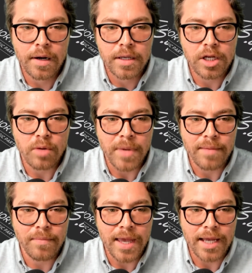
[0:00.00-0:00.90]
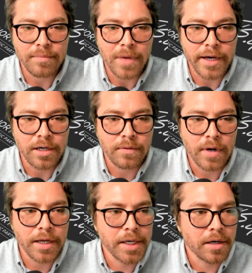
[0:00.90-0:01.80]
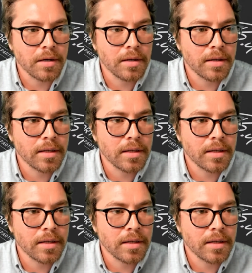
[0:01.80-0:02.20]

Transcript: you know, my main miner right here.